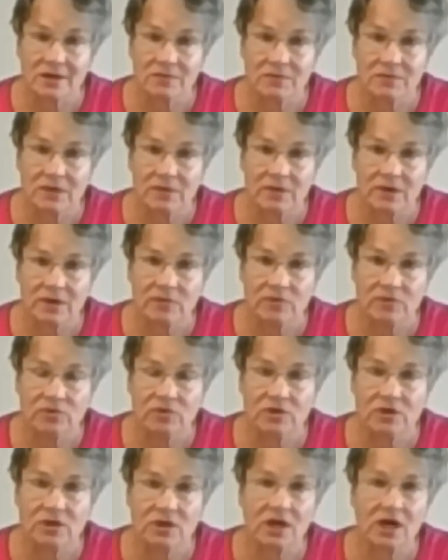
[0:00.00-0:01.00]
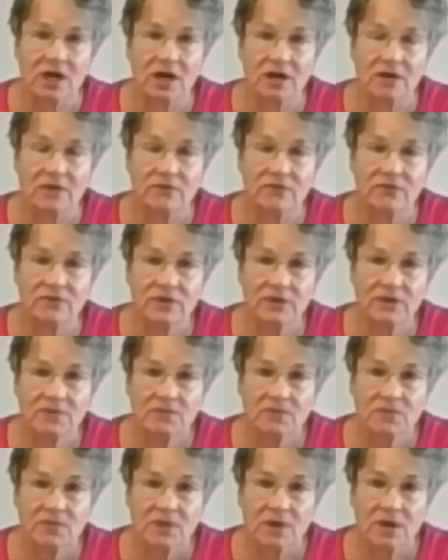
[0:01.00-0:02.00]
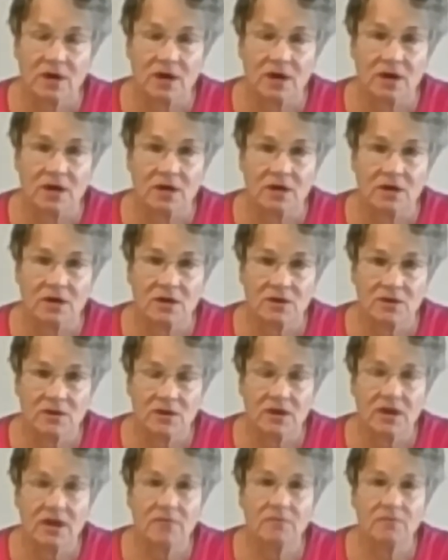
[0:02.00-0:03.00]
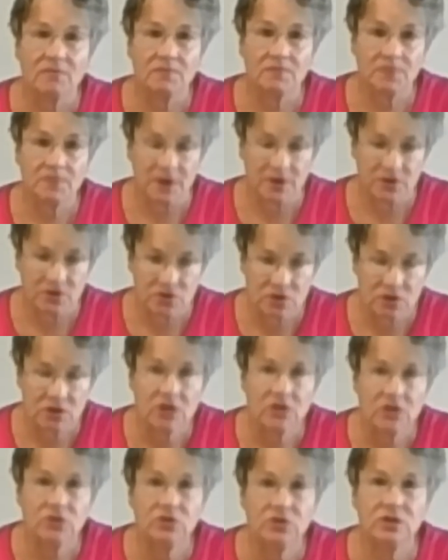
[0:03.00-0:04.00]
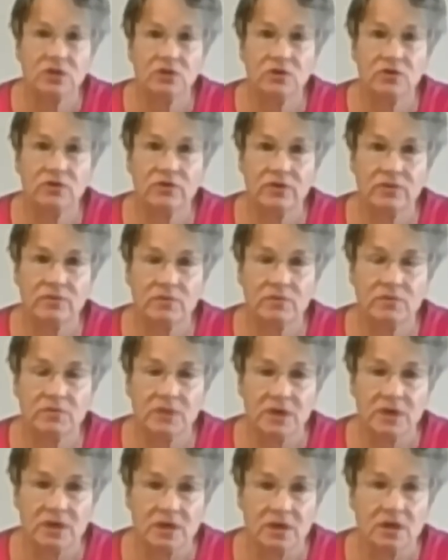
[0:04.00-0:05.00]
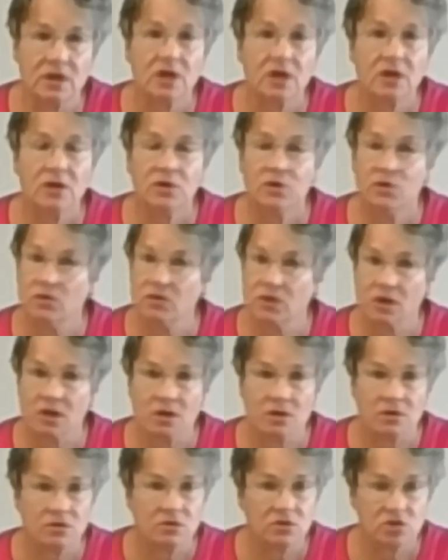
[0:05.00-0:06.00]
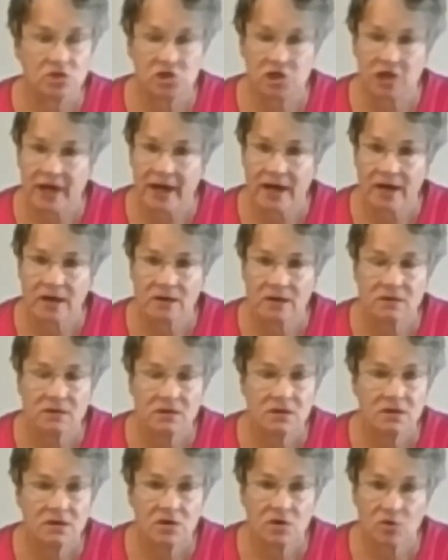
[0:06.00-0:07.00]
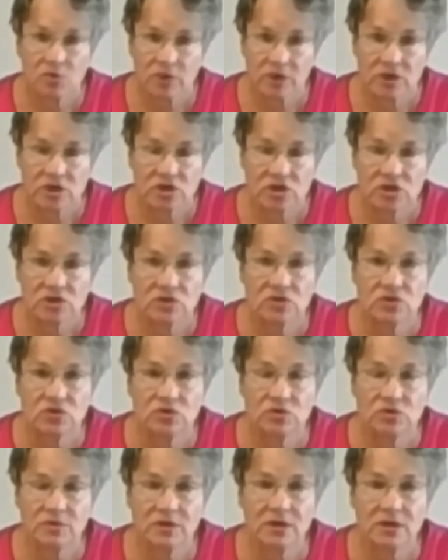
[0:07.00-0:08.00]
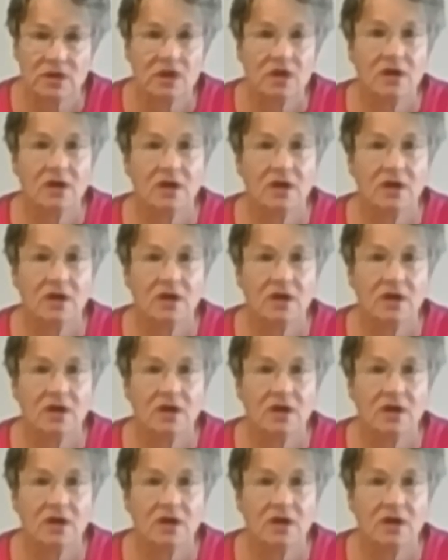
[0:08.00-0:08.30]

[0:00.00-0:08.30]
Maybe I'm doing it live. But certainly during the November meeting, you can chat questions to me.